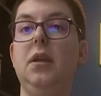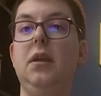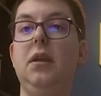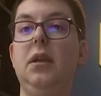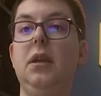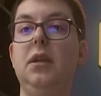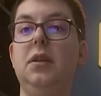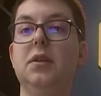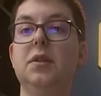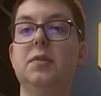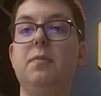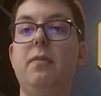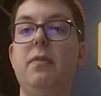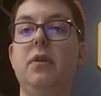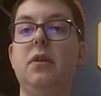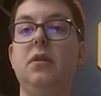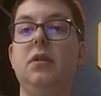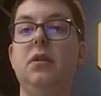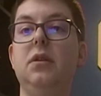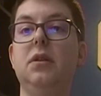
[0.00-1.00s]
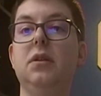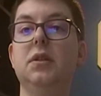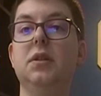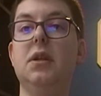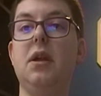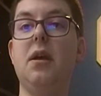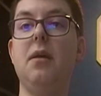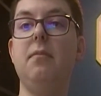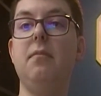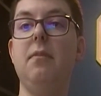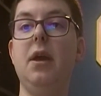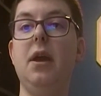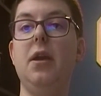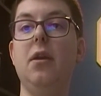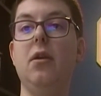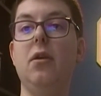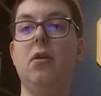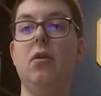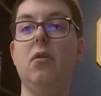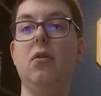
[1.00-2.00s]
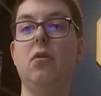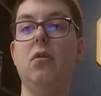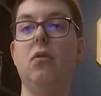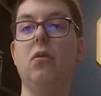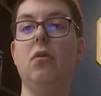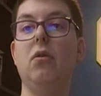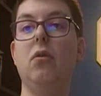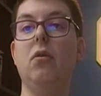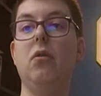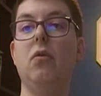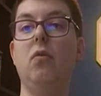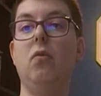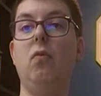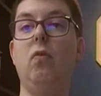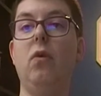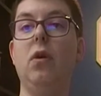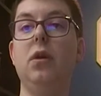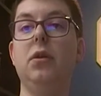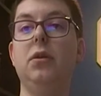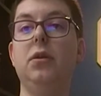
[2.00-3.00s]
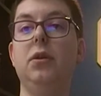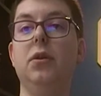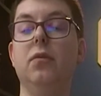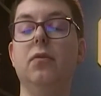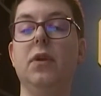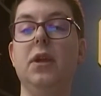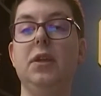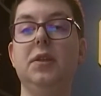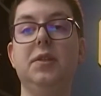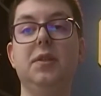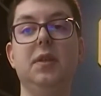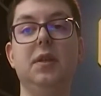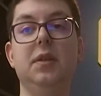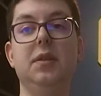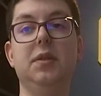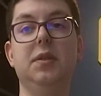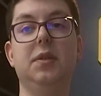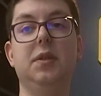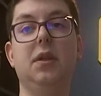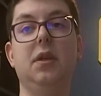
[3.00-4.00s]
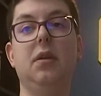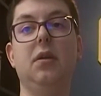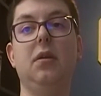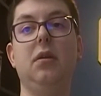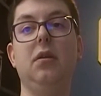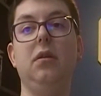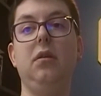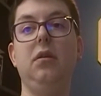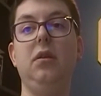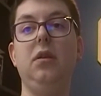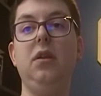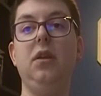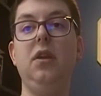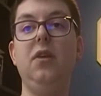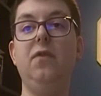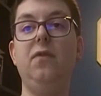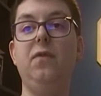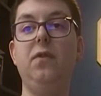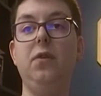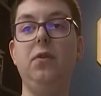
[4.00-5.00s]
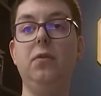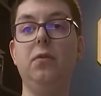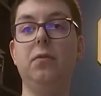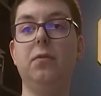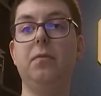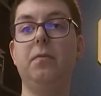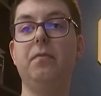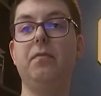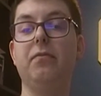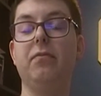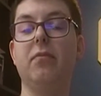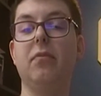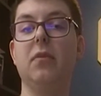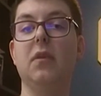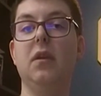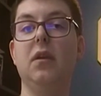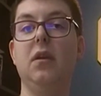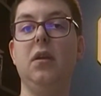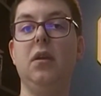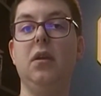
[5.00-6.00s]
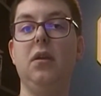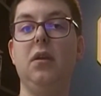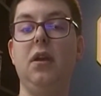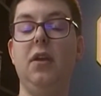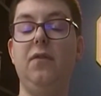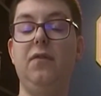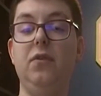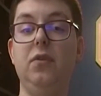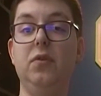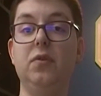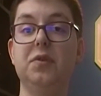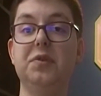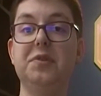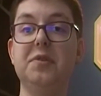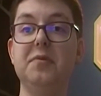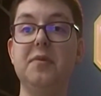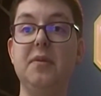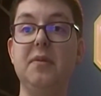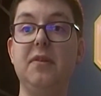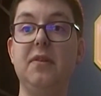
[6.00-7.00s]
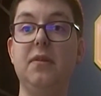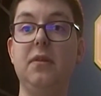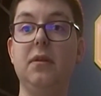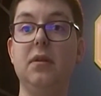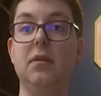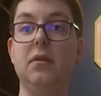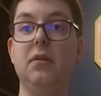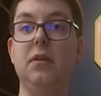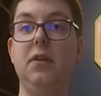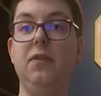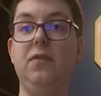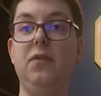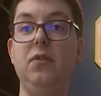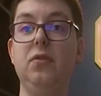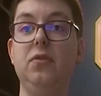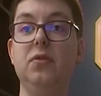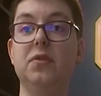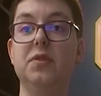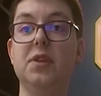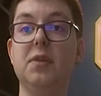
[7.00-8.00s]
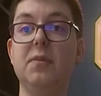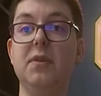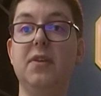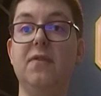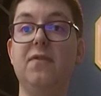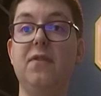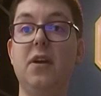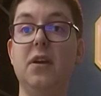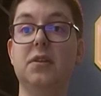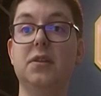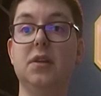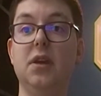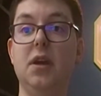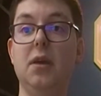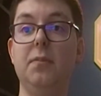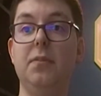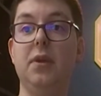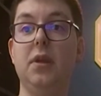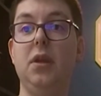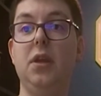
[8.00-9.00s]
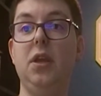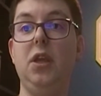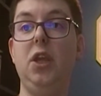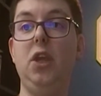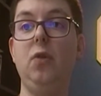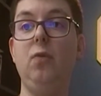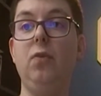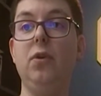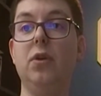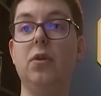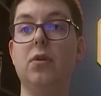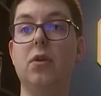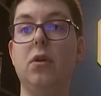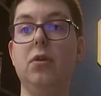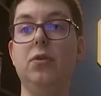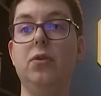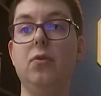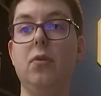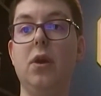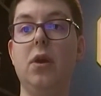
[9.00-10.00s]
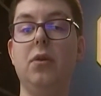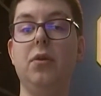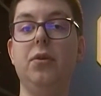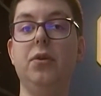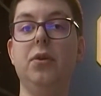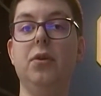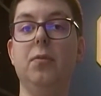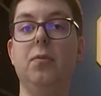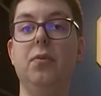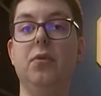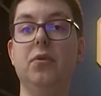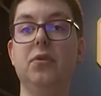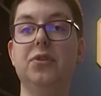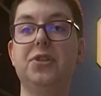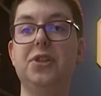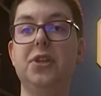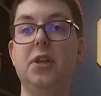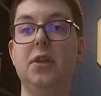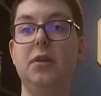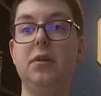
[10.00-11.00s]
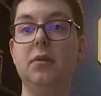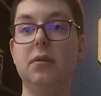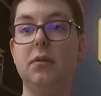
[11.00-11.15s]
It does does not matter what your race is. If you if you do something if you do something fucked up, he will call you out on your bullshit.